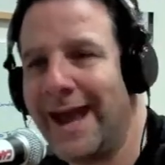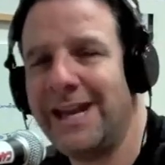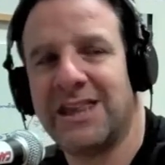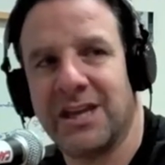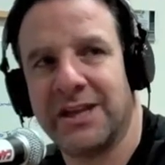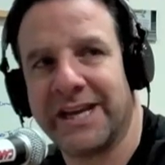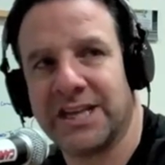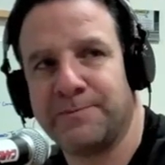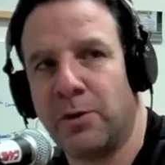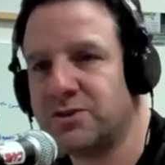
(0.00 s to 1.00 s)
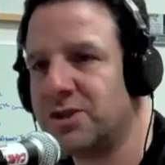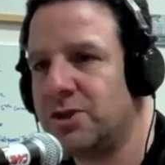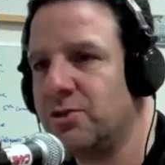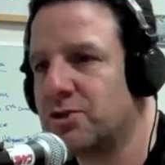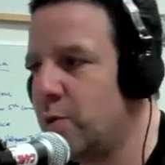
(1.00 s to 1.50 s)
Anything that gets
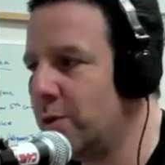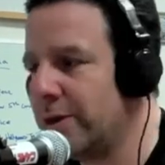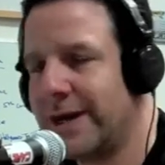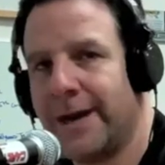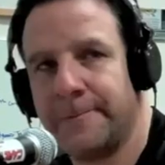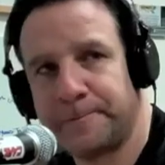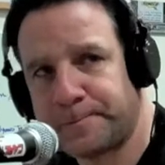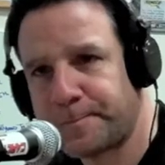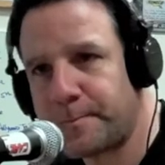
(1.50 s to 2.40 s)
posted to your Twitter account